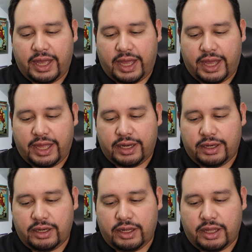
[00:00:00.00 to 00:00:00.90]

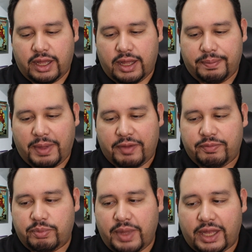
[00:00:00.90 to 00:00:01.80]
and
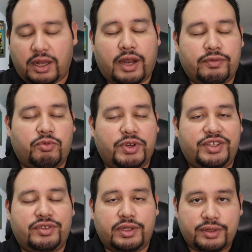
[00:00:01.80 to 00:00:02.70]
I've had a lot of
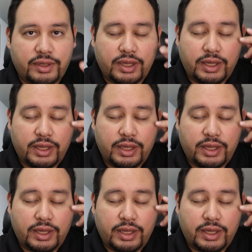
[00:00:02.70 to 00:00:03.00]
recent